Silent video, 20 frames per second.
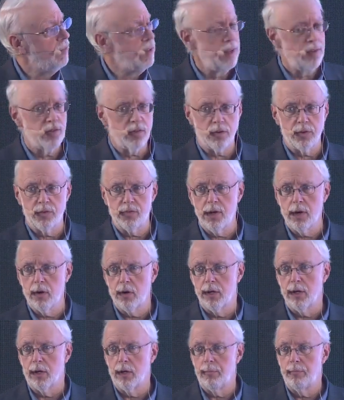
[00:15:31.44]
of these are
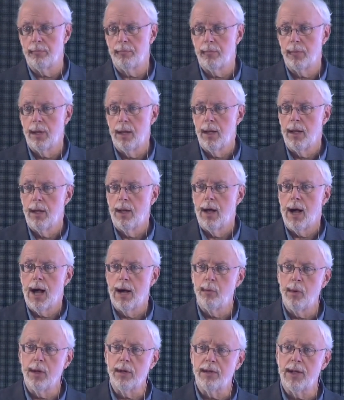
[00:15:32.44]
serial.
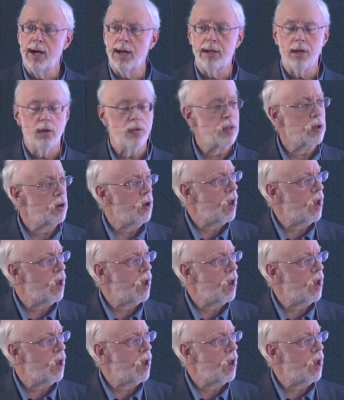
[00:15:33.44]
I will tell you that